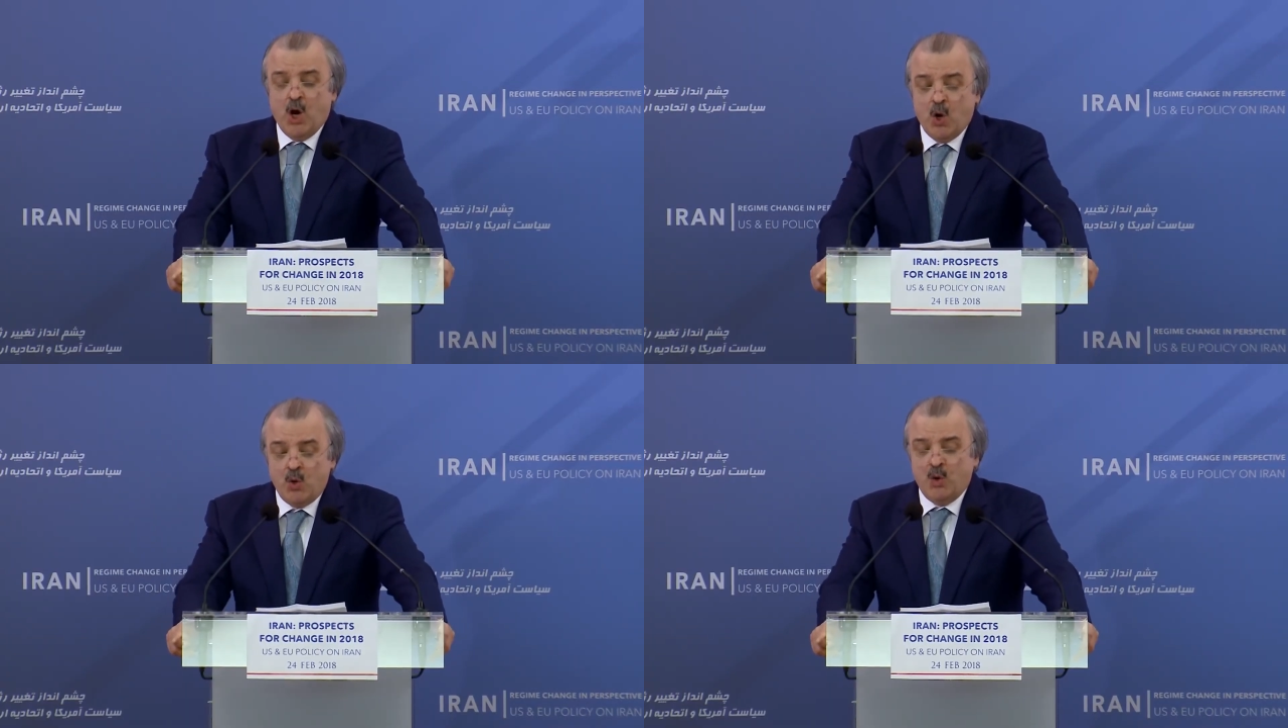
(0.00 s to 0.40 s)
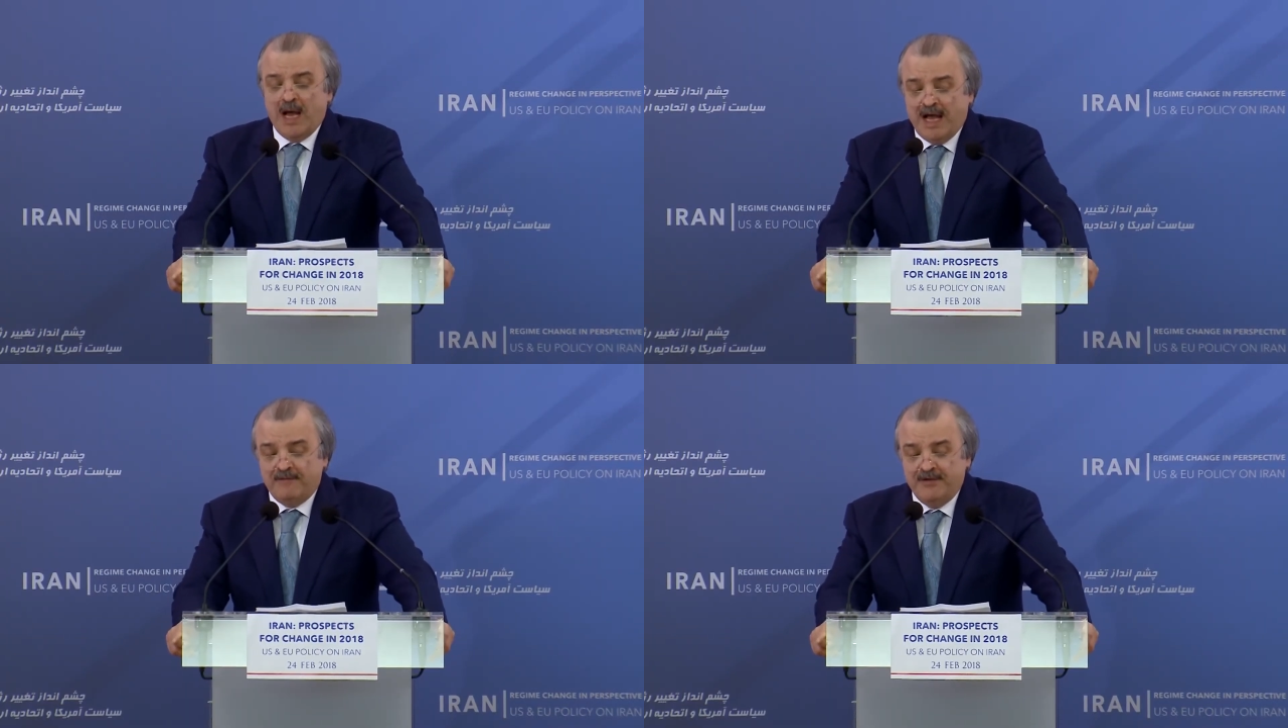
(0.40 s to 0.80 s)
who
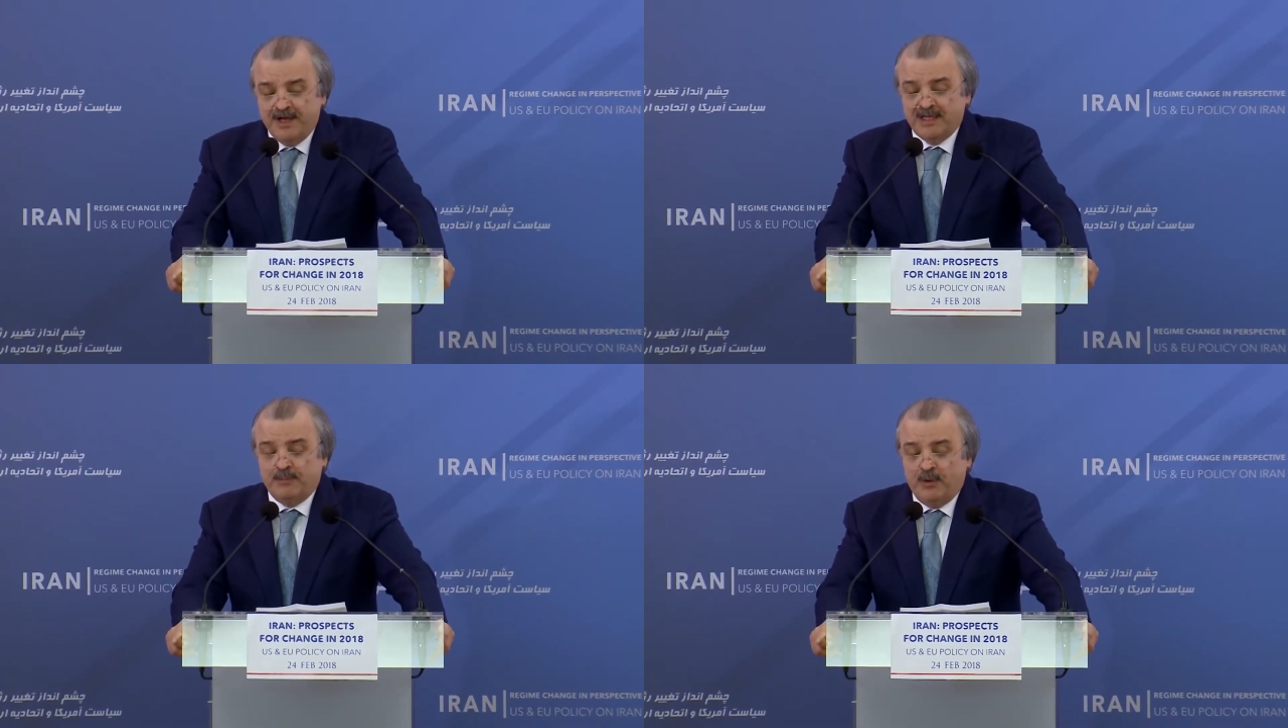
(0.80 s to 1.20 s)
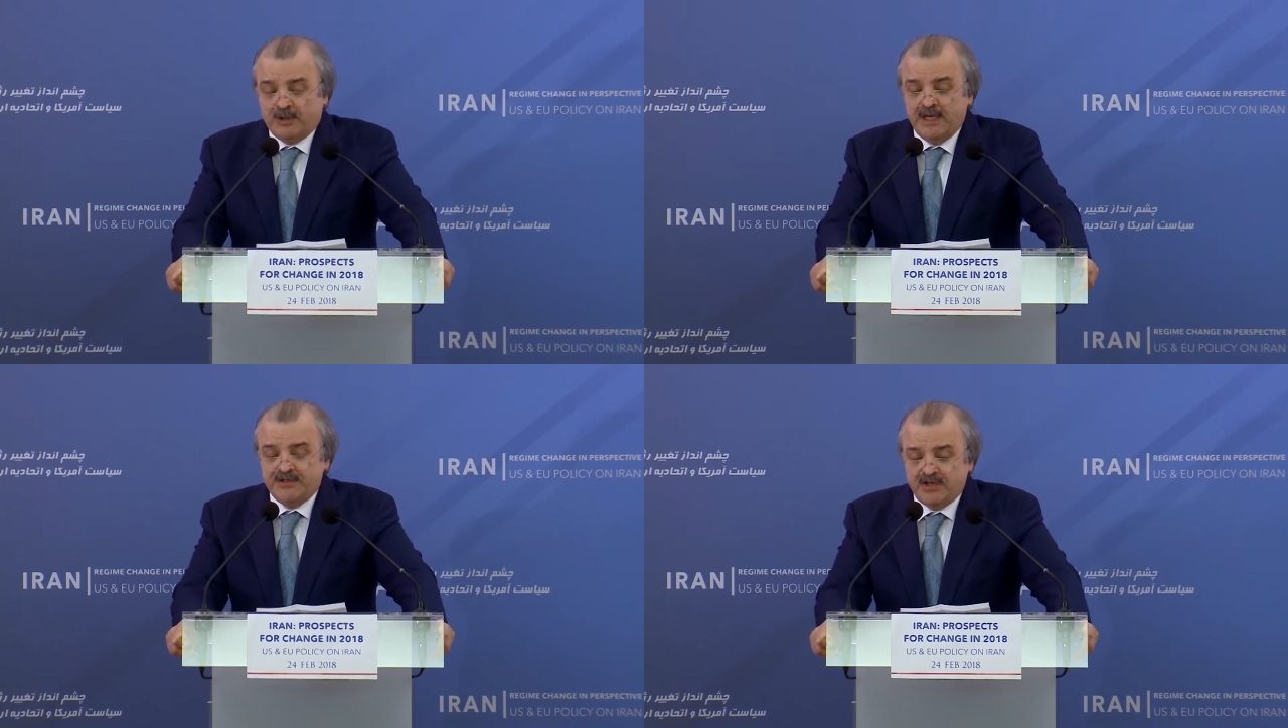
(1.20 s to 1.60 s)
have the
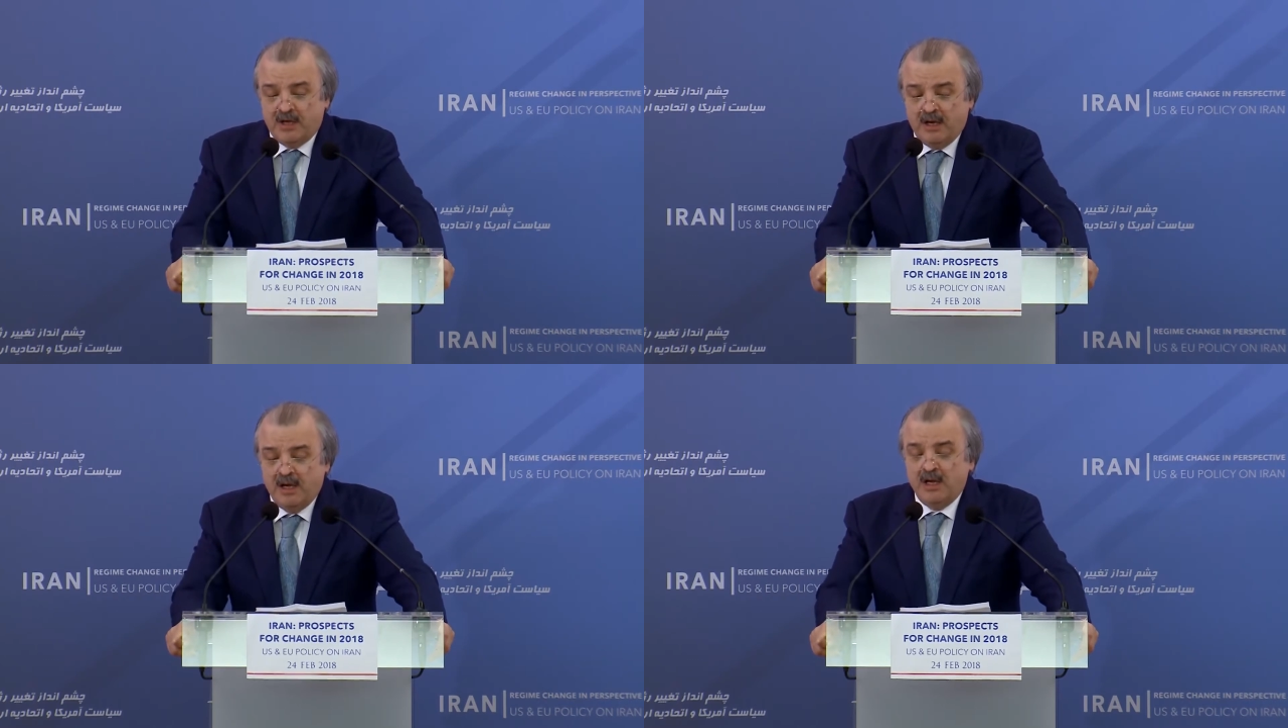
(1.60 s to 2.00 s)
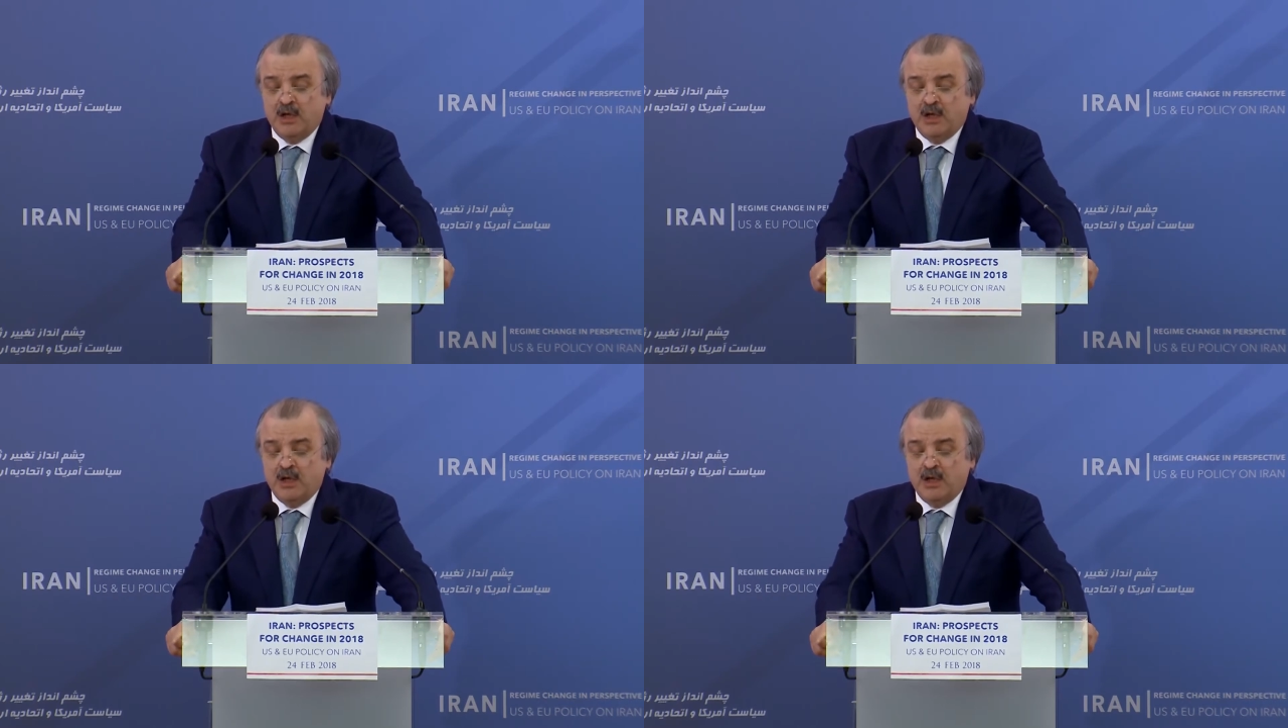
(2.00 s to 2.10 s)
potential